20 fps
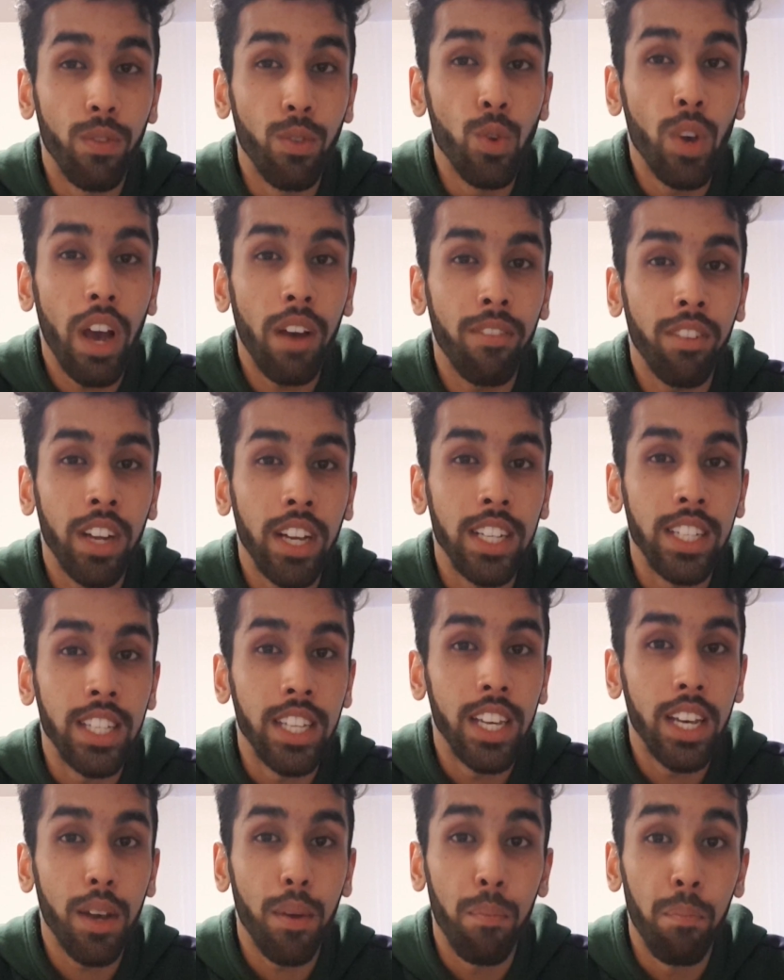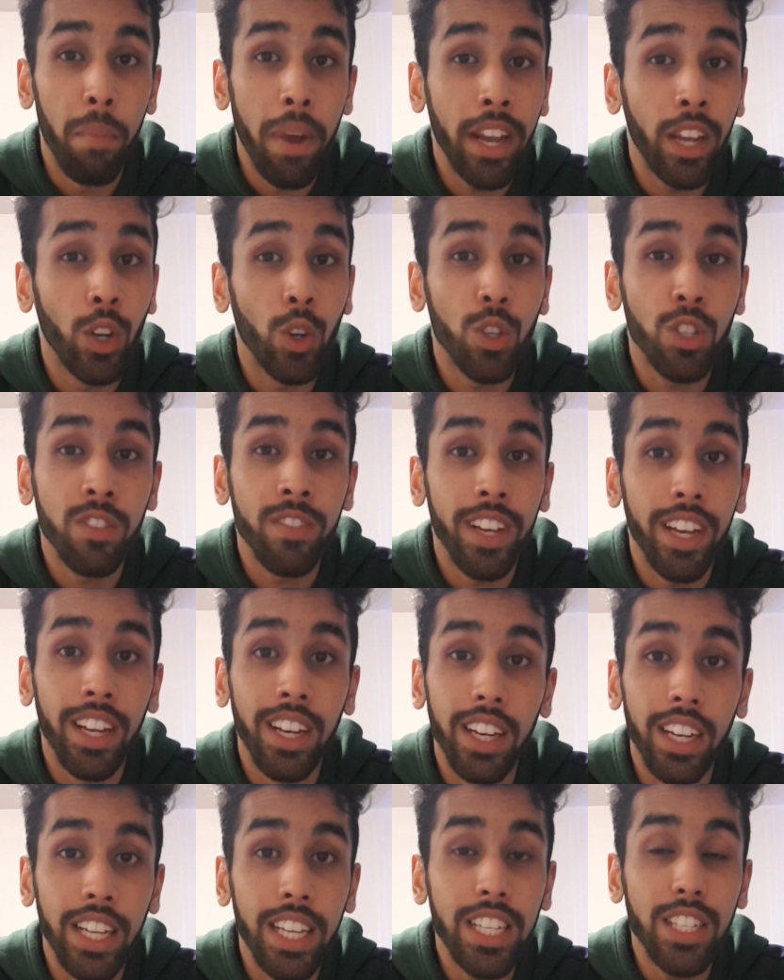you have an idea, make note of it
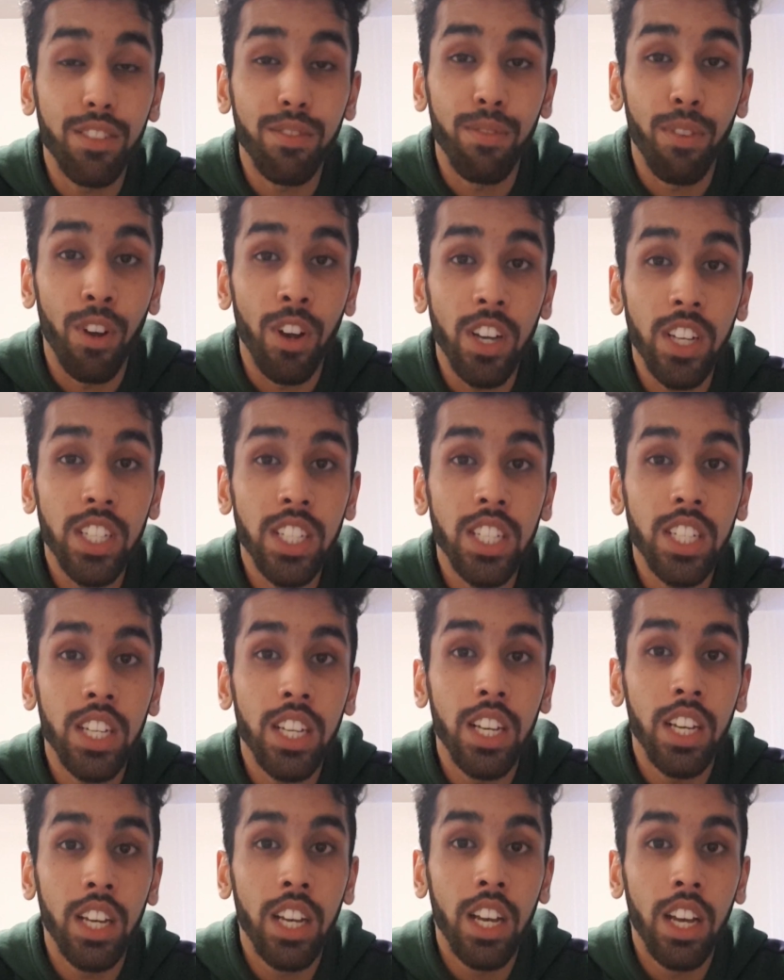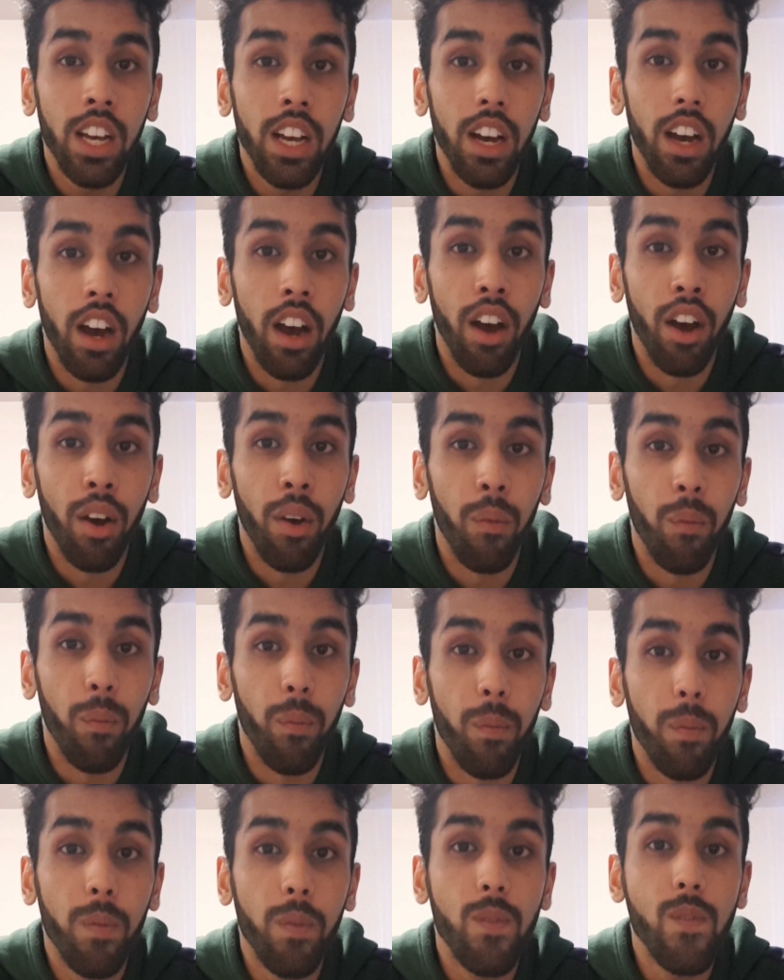at least first,
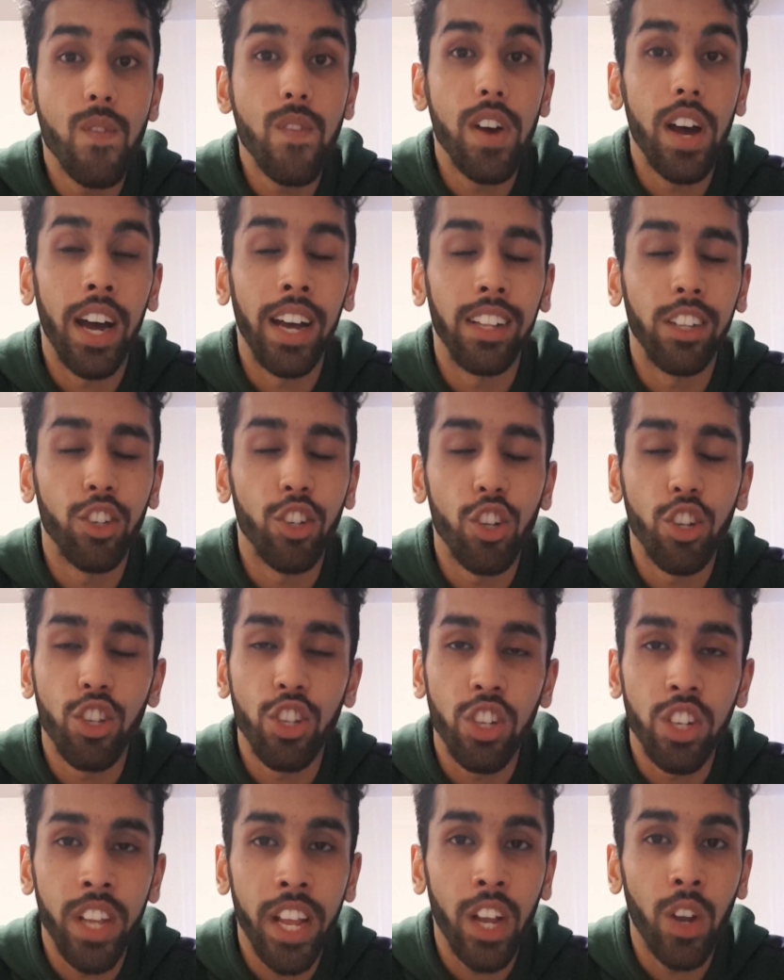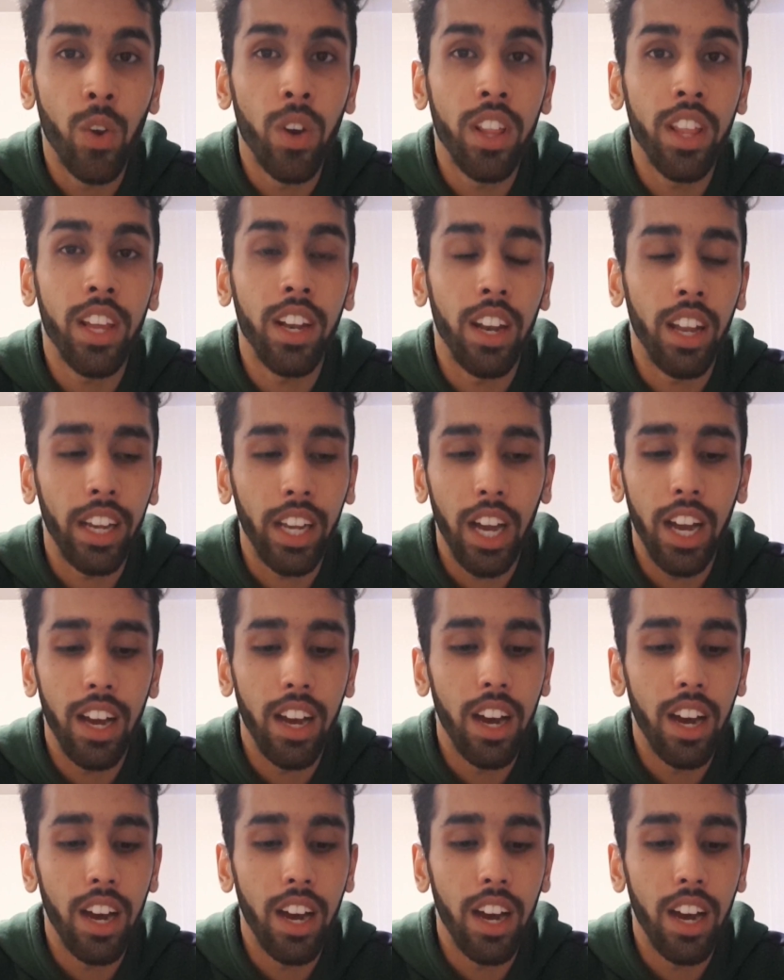and just stick with it. Like,